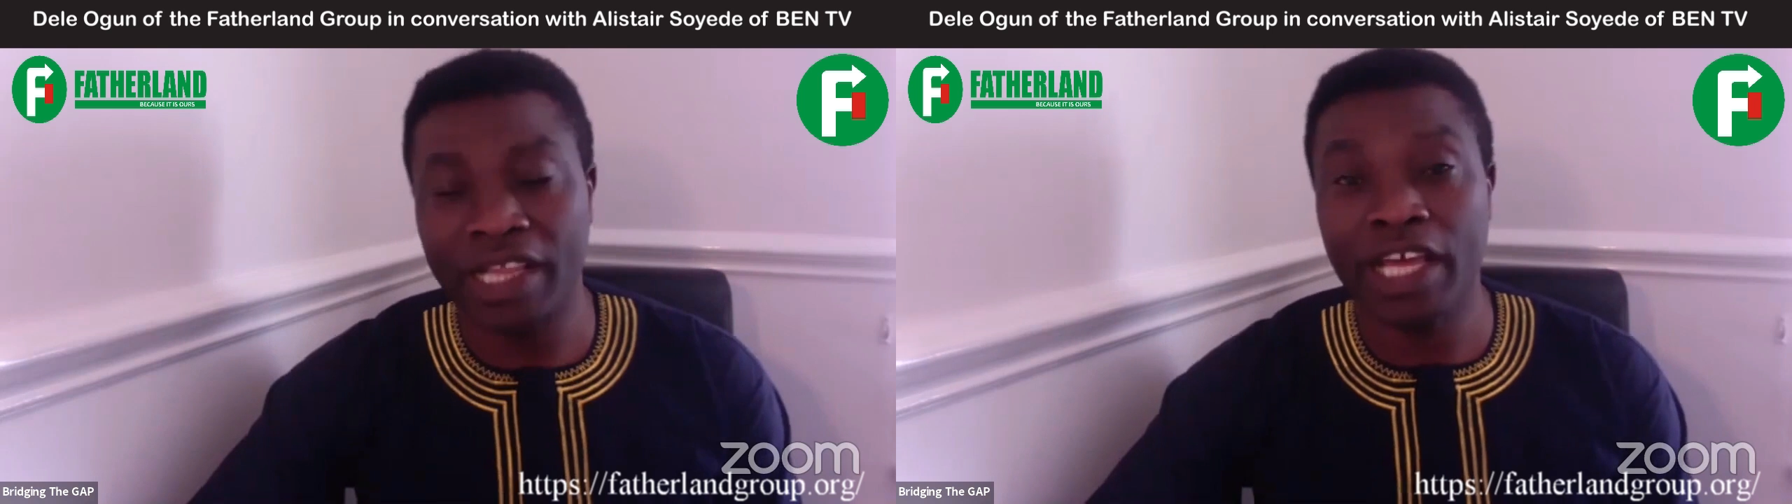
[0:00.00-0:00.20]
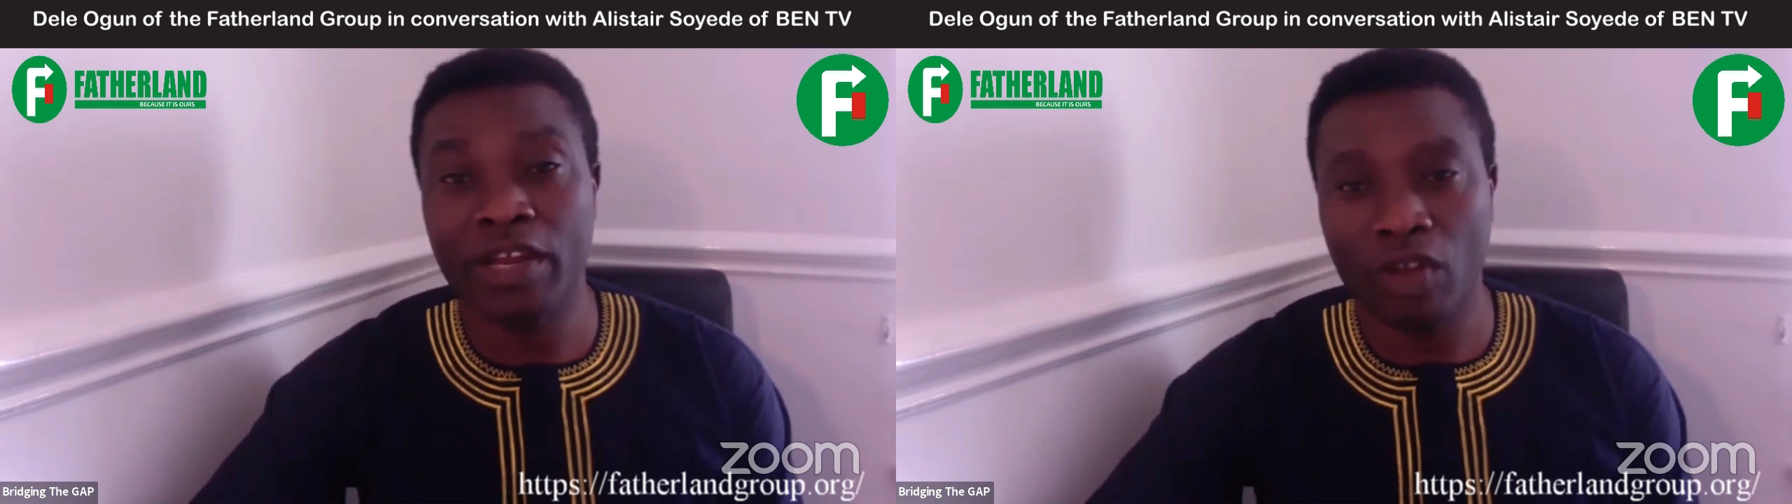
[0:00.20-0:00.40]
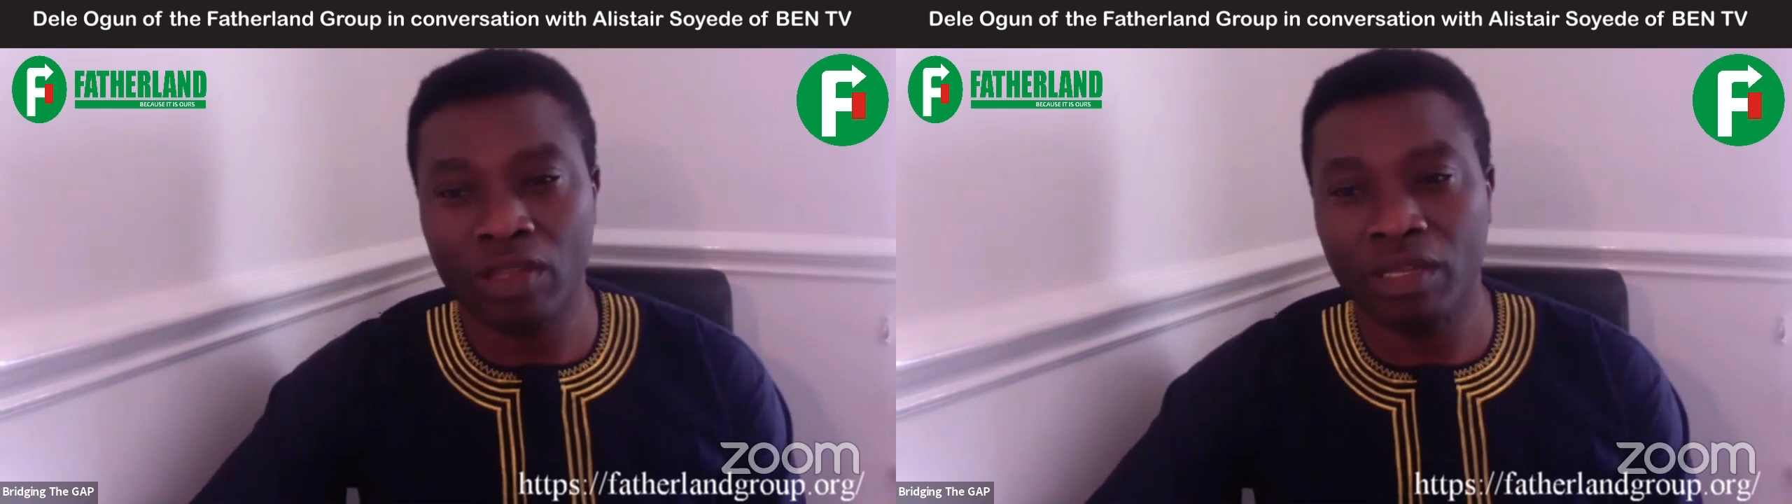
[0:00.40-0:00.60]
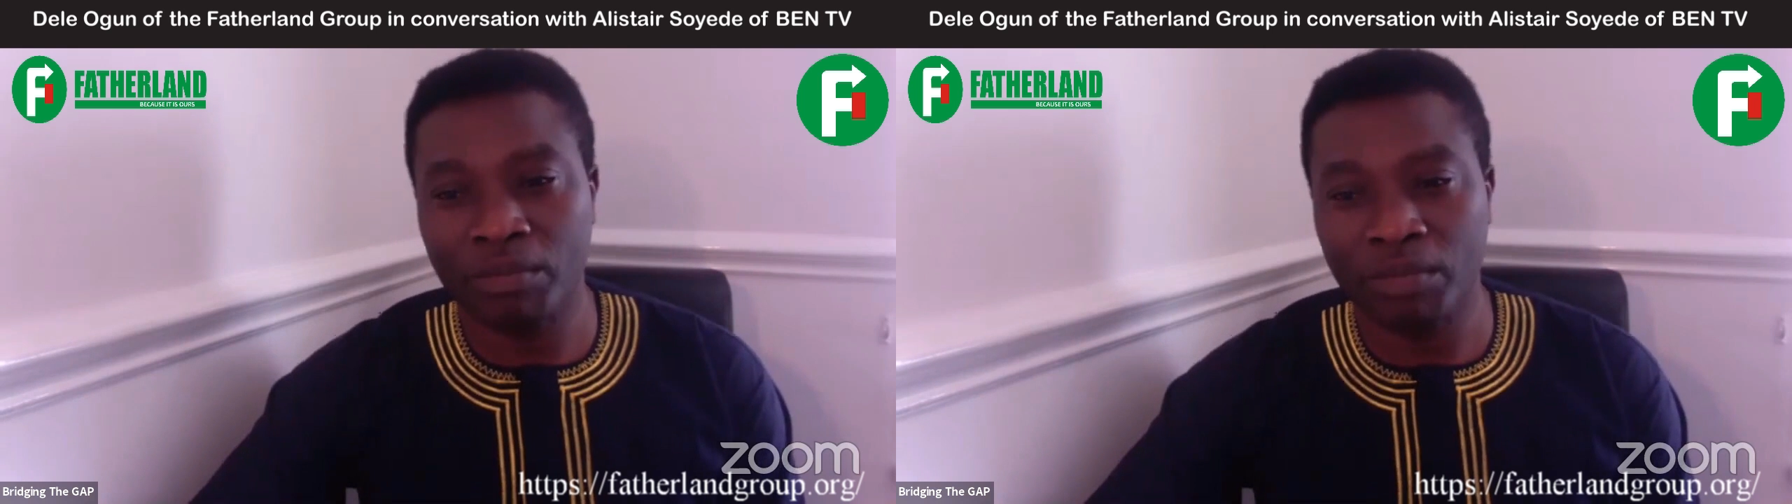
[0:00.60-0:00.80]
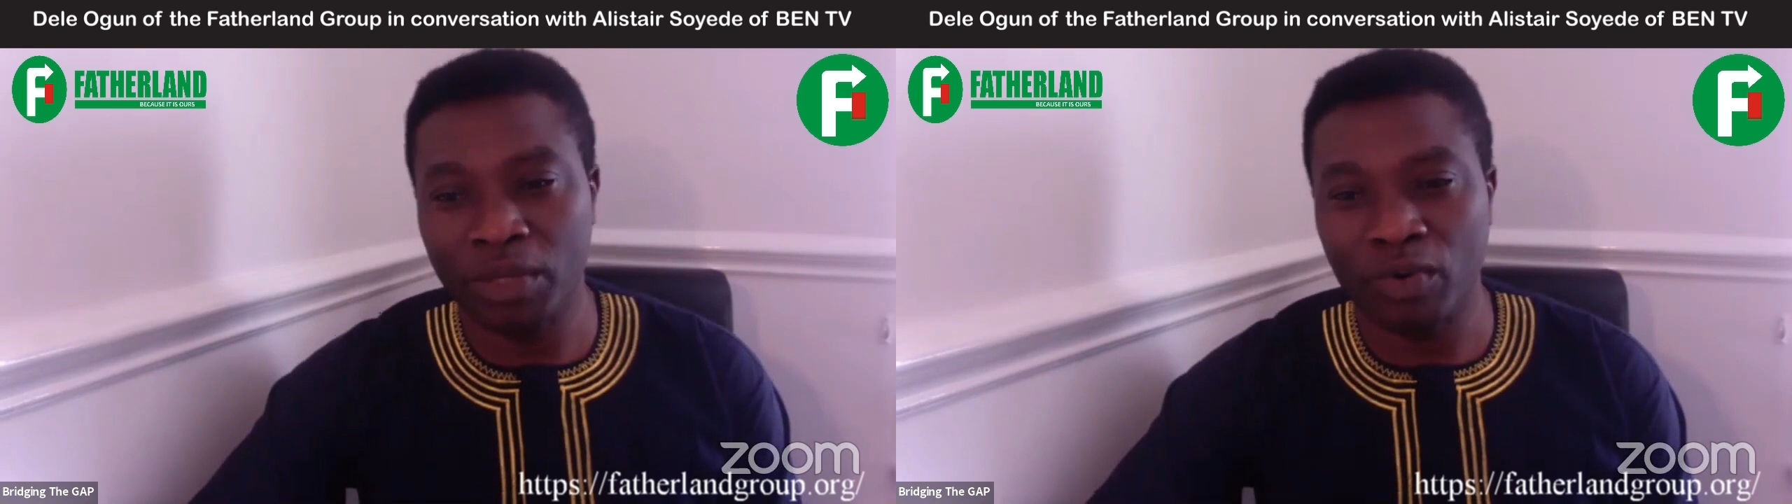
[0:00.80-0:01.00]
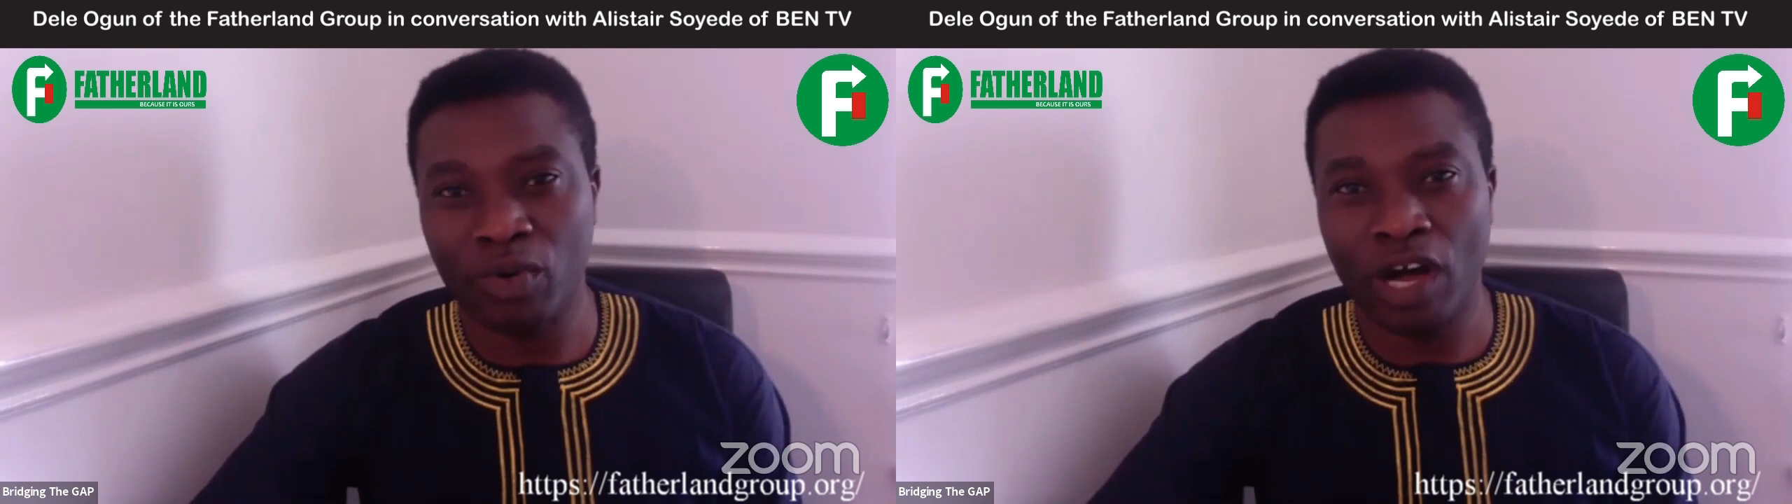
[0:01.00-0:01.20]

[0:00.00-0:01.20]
are they not the people?